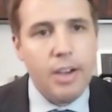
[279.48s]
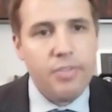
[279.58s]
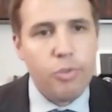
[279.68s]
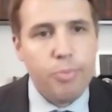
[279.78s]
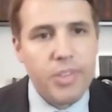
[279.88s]

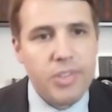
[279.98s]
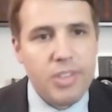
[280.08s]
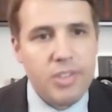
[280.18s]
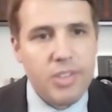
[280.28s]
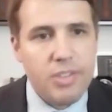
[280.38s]
for
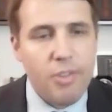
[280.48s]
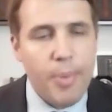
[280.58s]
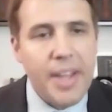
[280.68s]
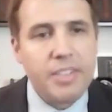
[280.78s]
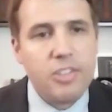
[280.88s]
businesses from
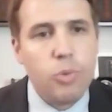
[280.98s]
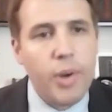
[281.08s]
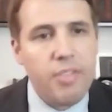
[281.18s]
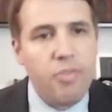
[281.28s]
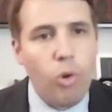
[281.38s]
8 to
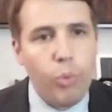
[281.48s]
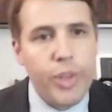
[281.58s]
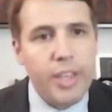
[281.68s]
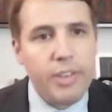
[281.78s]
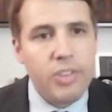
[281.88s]
24
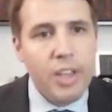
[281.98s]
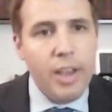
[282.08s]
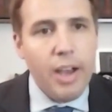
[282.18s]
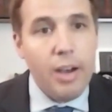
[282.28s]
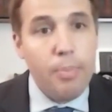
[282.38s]
weeks.
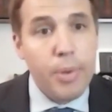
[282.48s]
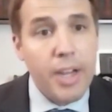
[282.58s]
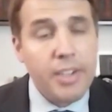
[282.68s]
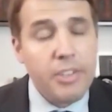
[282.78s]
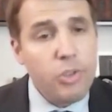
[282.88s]
But
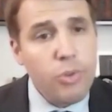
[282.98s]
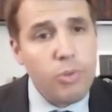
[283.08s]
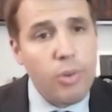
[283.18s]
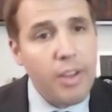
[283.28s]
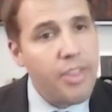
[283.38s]
I
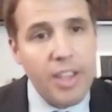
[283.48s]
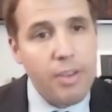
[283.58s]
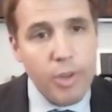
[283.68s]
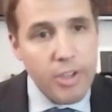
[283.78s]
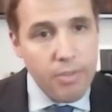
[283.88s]
do
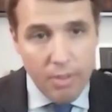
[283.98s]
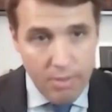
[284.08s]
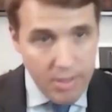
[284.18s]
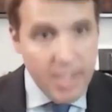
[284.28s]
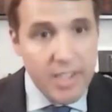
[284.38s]
think we
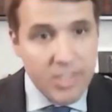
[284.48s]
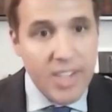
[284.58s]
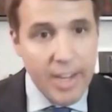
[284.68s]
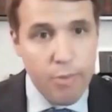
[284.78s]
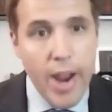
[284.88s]
need a
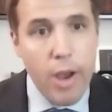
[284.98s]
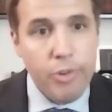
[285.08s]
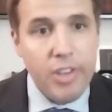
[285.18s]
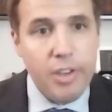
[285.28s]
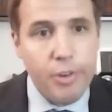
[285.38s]
second round
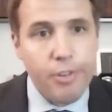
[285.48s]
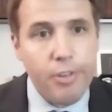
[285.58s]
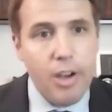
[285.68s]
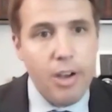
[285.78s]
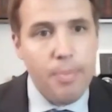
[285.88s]
here,
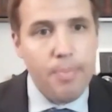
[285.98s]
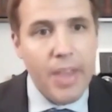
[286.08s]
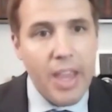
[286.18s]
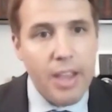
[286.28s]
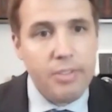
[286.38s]

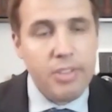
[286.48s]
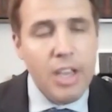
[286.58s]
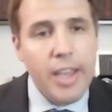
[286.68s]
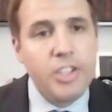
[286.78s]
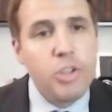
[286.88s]
and
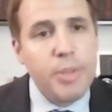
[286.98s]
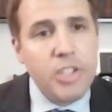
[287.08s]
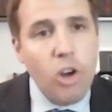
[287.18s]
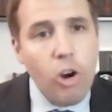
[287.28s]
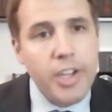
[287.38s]
it should be
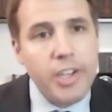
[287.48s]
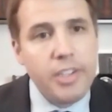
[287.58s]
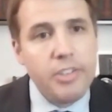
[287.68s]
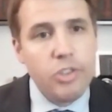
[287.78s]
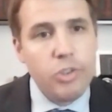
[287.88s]

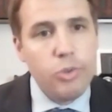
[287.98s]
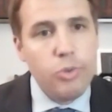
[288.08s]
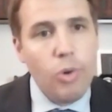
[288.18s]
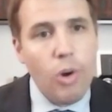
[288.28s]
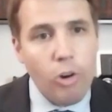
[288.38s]
targeted
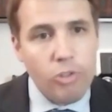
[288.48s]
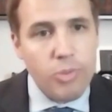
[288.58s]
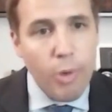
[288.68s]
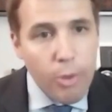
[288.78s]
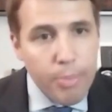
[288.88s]
to our
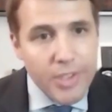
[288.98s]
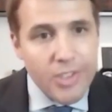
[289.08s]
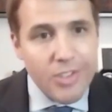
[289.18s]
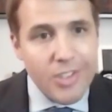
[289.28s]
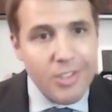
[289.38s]
small
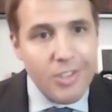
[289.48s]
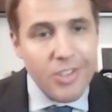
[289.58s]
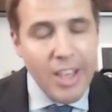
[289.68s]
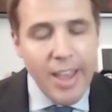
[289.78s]
businesses,